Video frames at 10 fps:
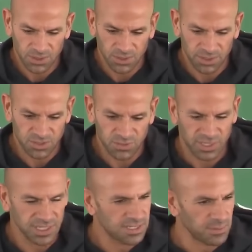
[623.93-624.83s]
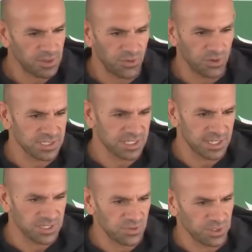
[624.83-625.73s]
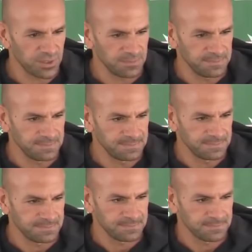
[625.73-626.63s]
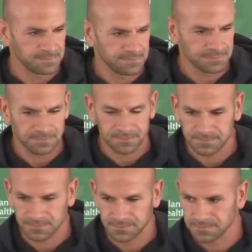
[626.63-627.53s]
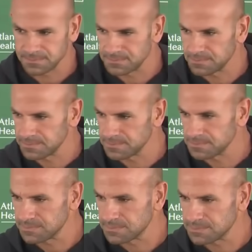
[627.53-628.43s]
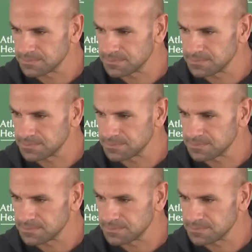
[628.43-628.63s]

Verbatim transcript: It is what it is. I'm going to focus on the guys who are here. You're focused on those guys, Robert, but I